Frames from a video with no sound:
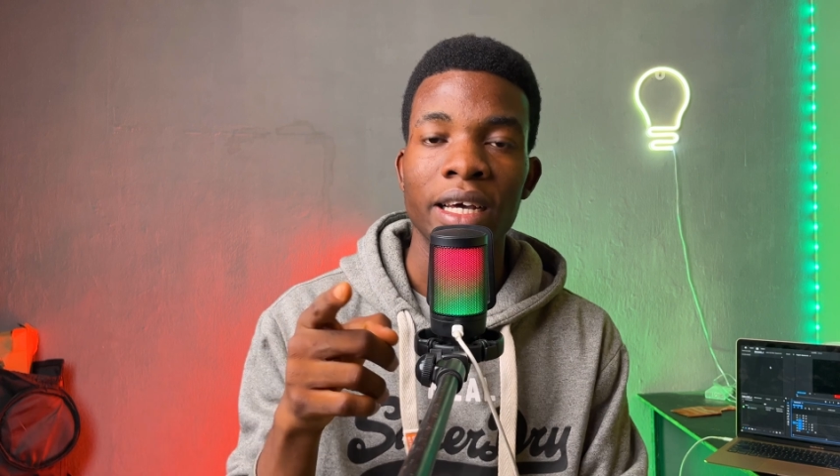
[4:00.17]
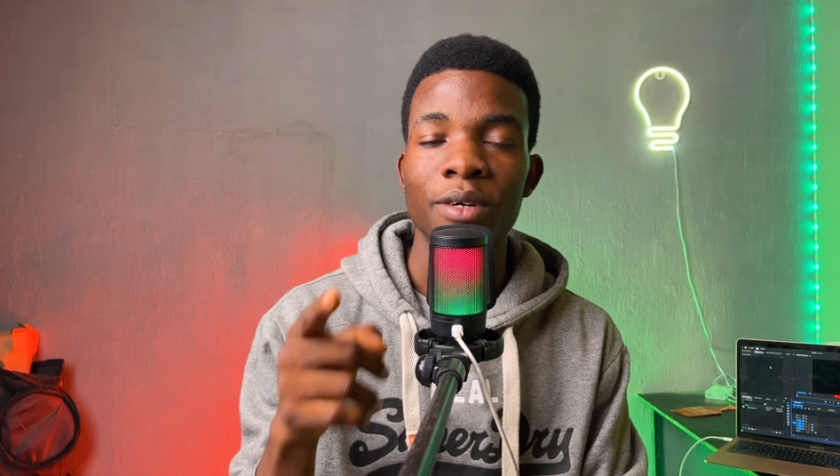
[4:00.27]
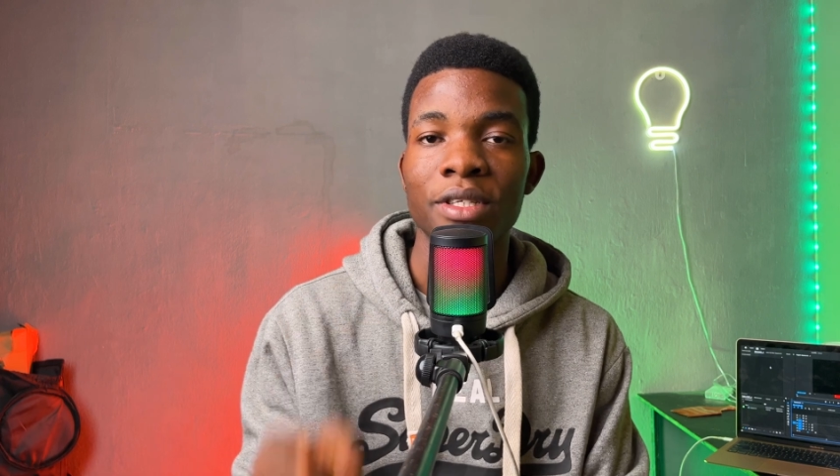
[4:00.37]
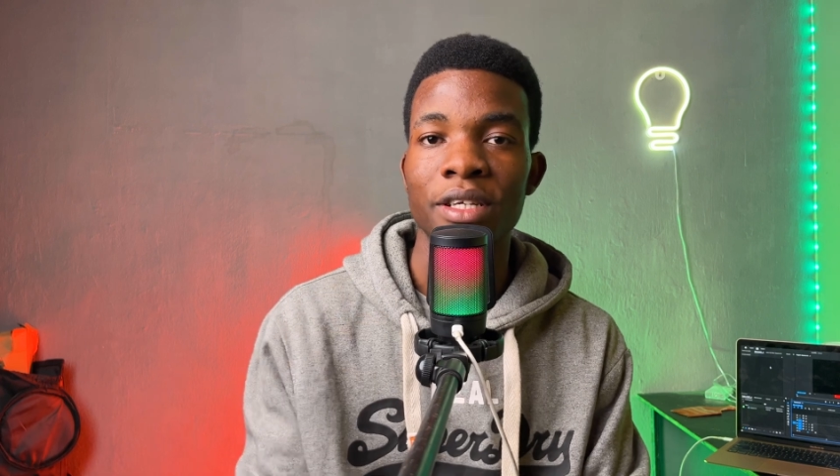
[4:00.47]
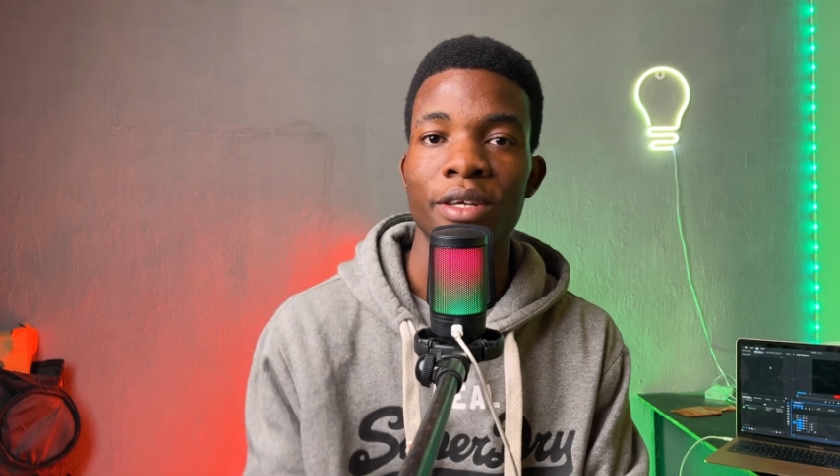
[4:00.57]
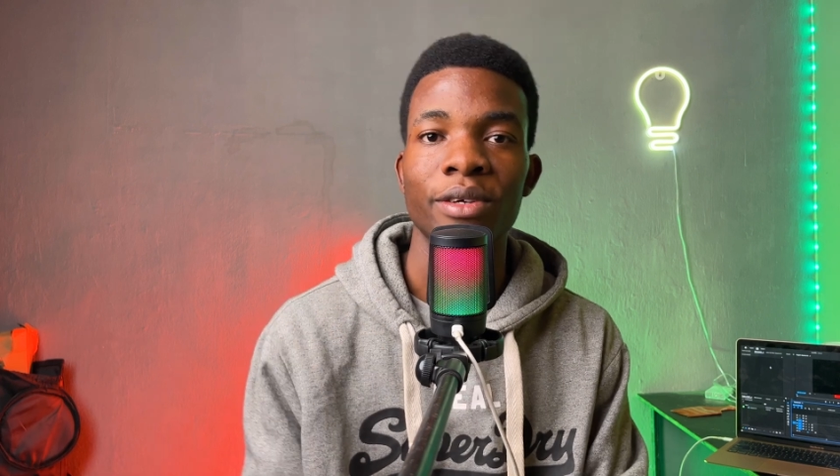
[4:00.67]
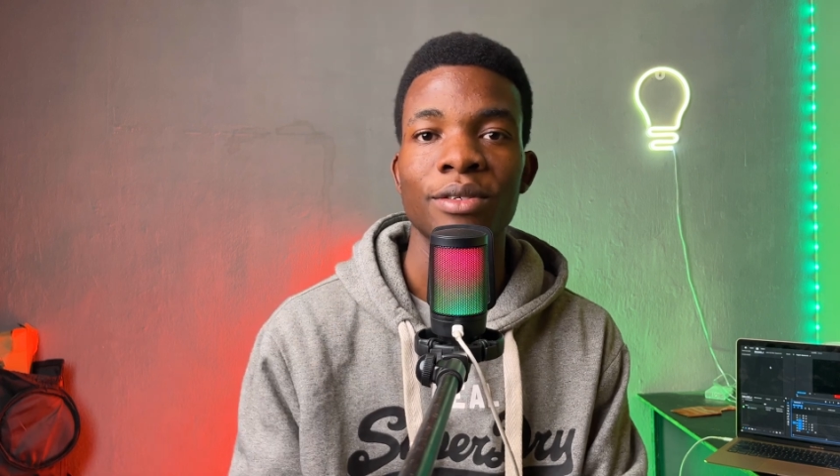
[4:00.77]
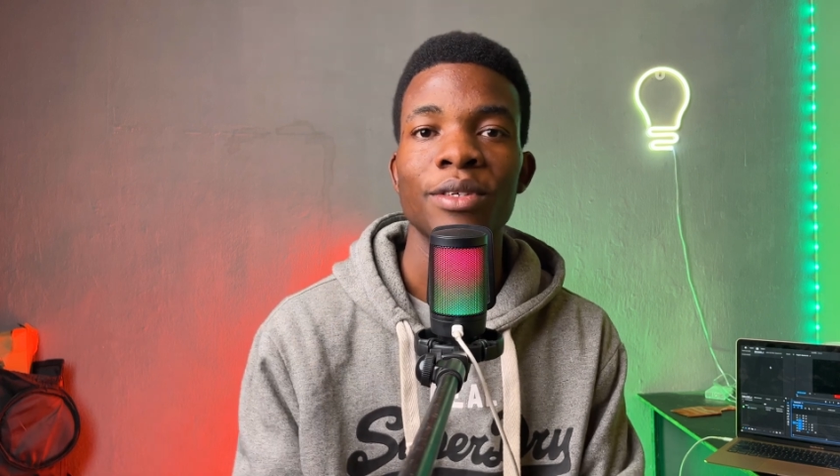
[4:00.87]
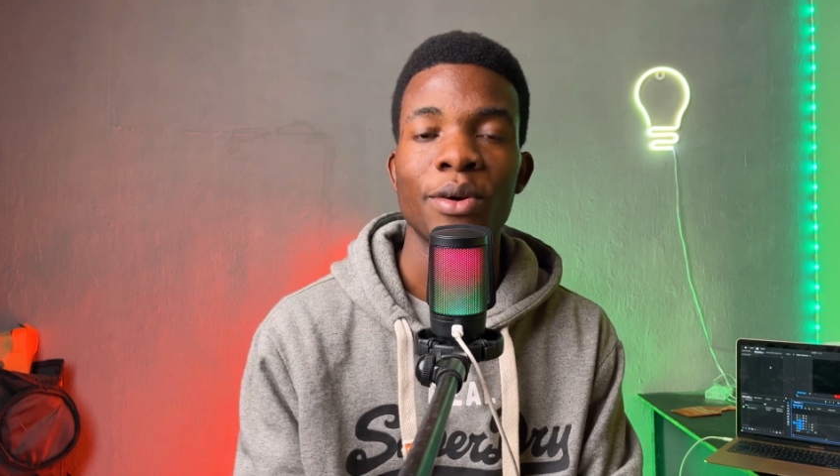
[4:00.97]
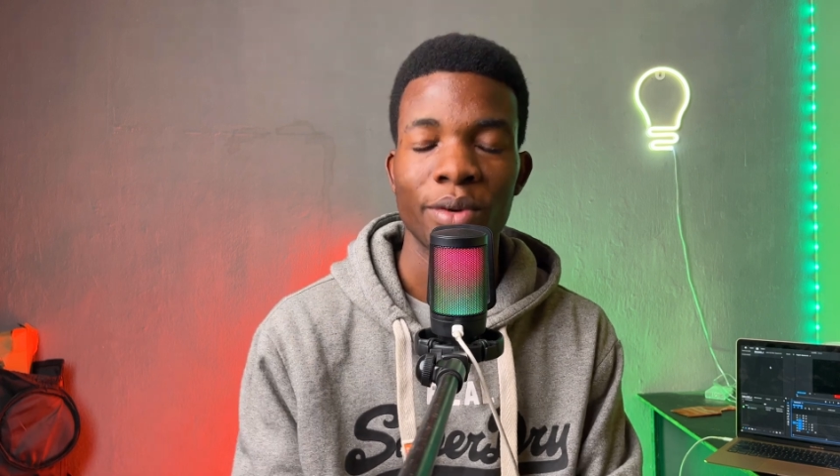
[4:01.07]
and I'll see
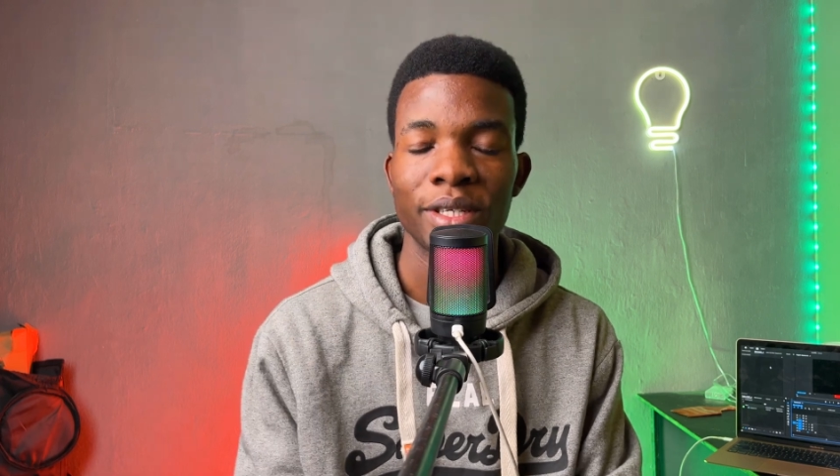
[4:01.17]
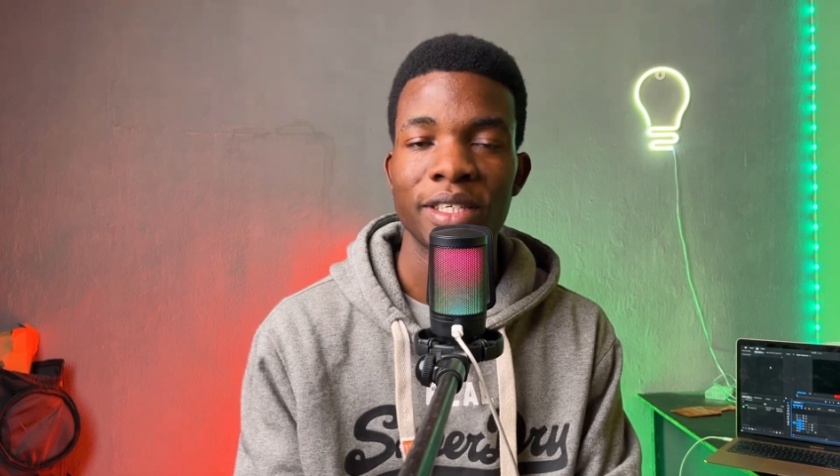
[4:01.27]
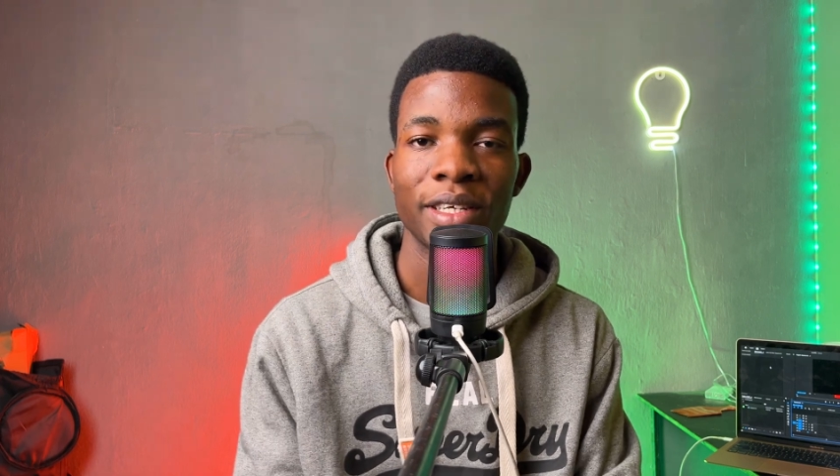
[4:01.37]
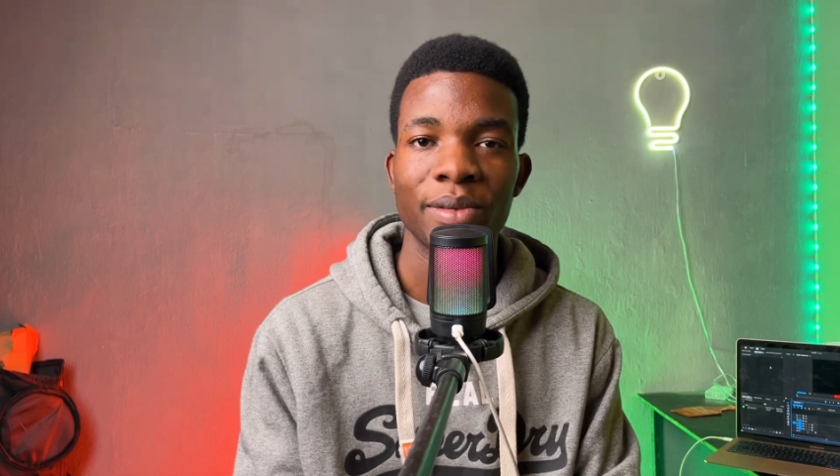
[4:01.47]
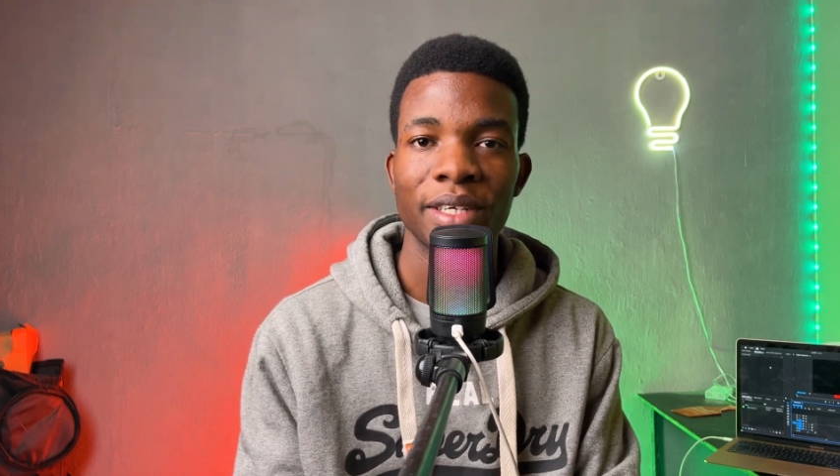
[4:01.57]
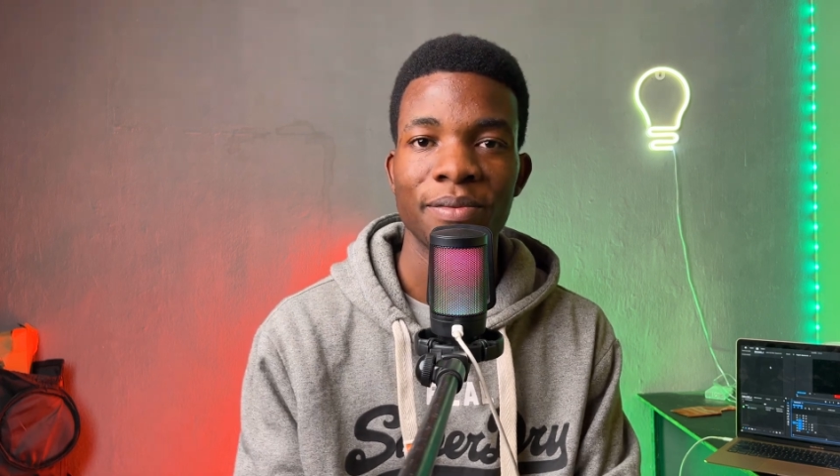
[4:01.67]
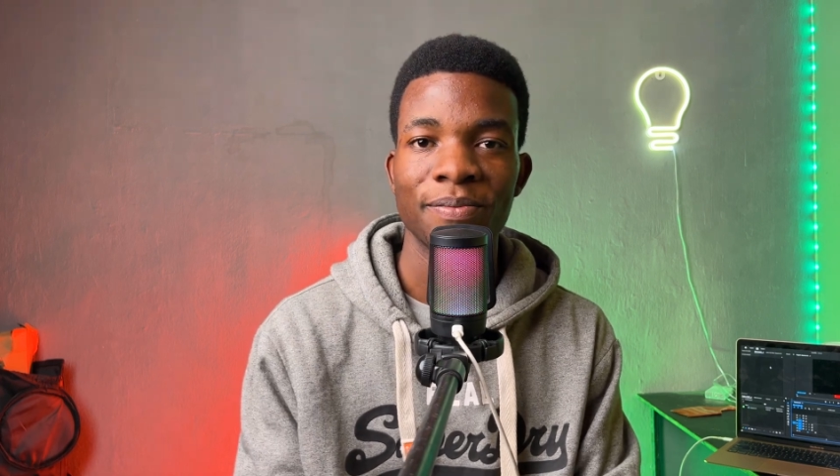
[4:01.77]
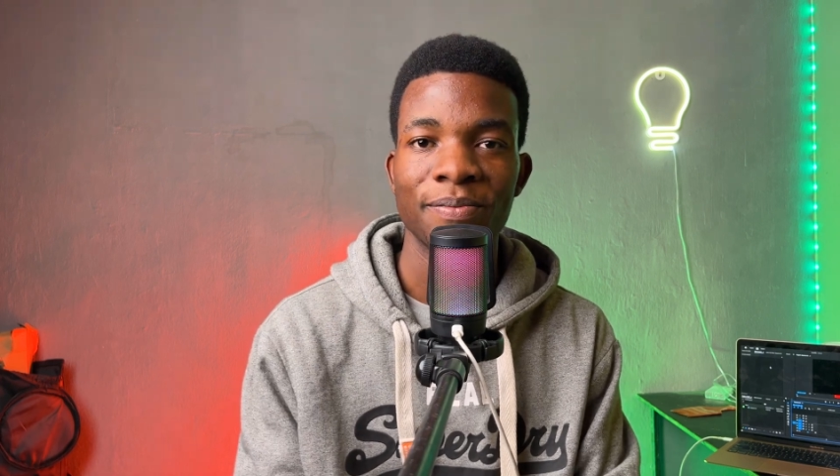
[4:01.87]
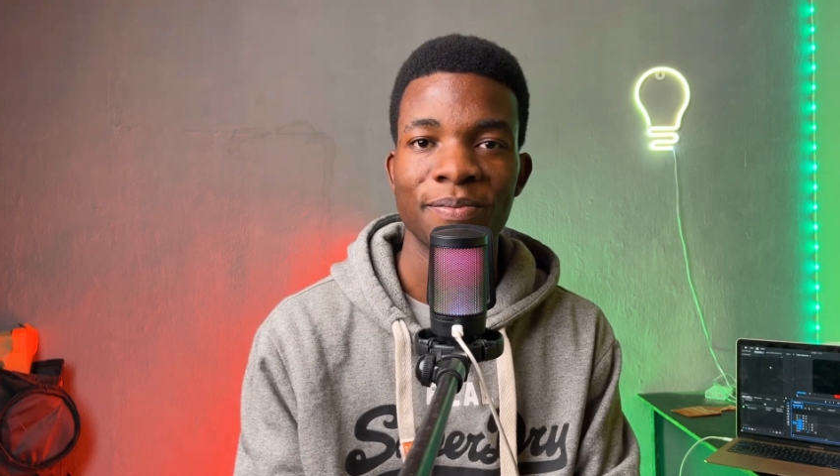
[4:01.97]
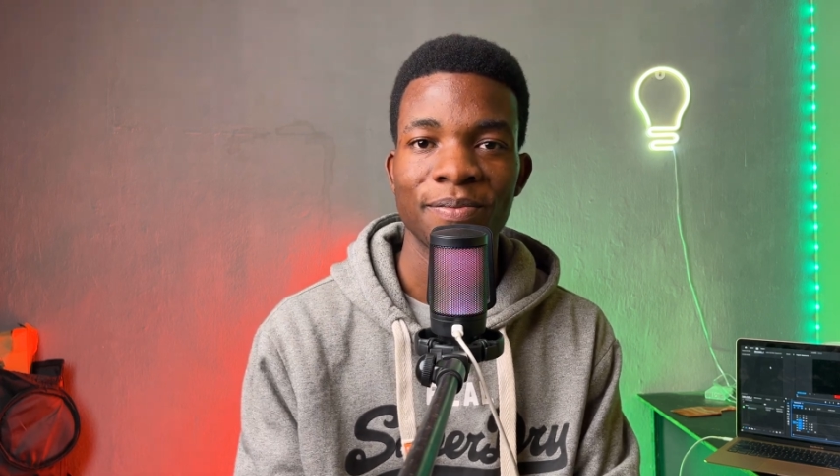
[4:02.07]
you when you see
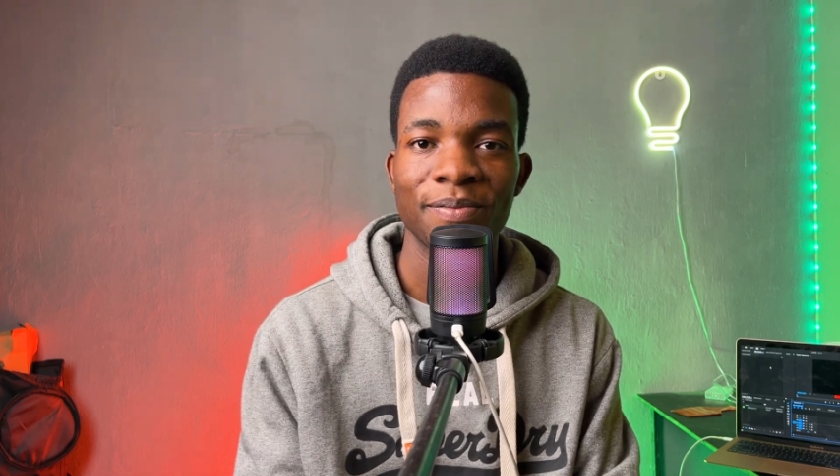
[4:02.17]
me.